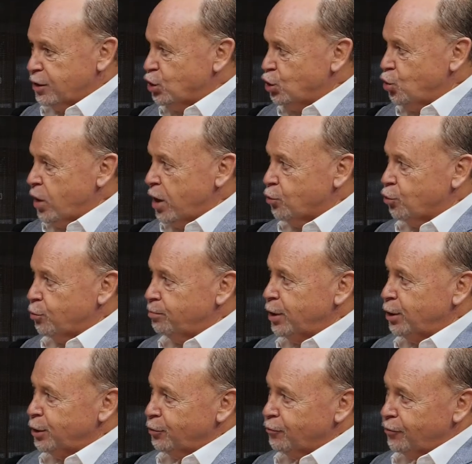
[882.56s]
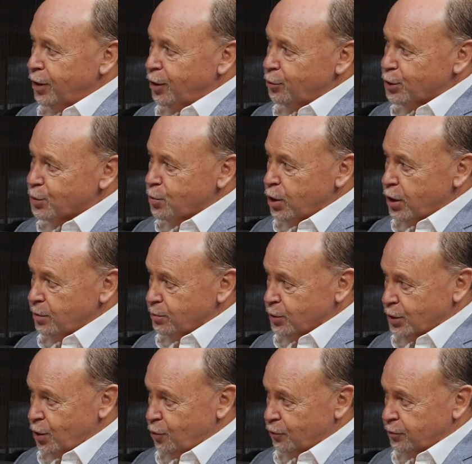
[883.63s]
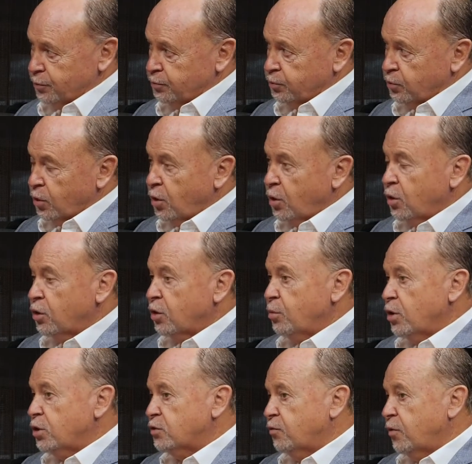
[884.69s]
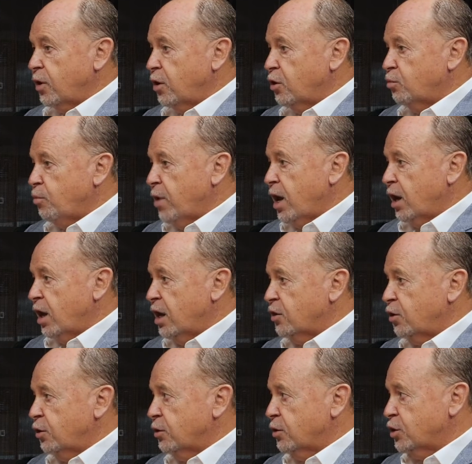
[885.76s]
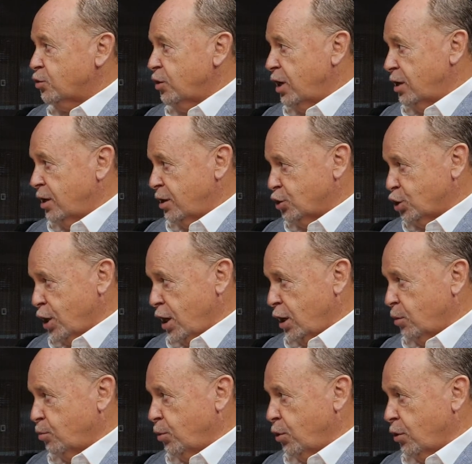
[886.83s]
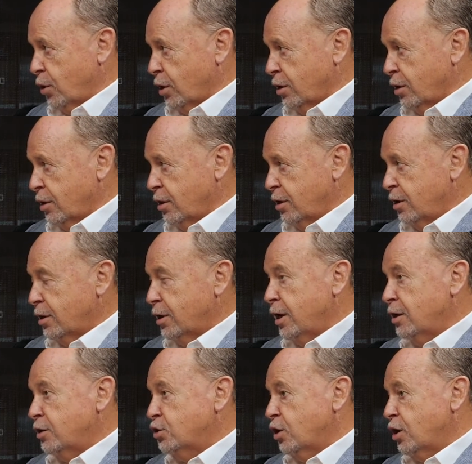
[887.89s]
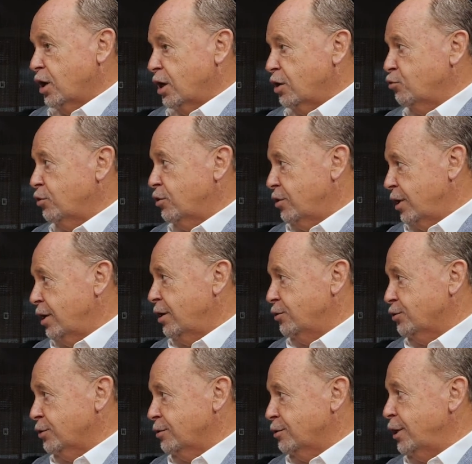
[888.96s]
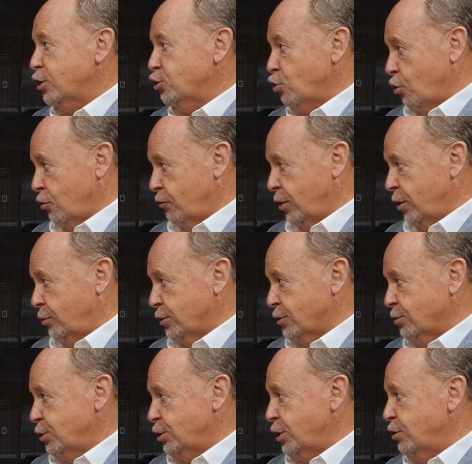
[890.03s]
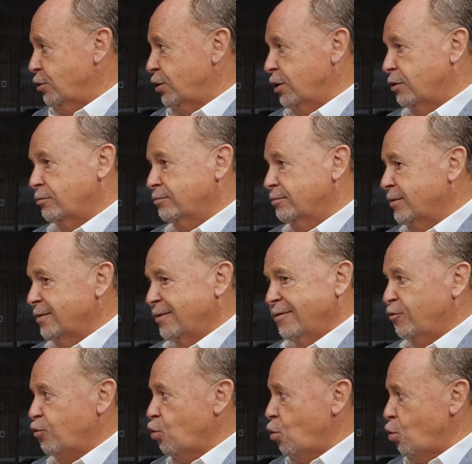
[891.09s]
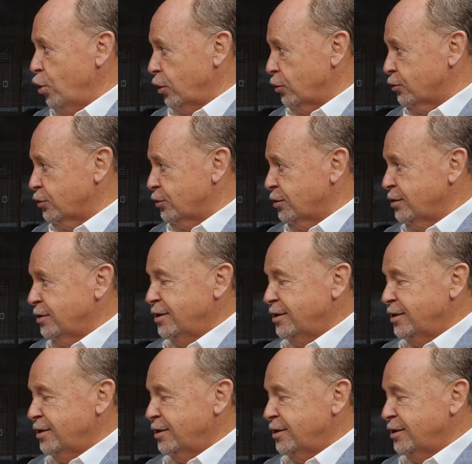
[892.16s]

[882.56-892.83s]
has 200 million followers by himself. The most followed male athlete in Australia now is Kalen Ponga. Kalen's got 100,000 TikTok followers, which he got in 4 weeks.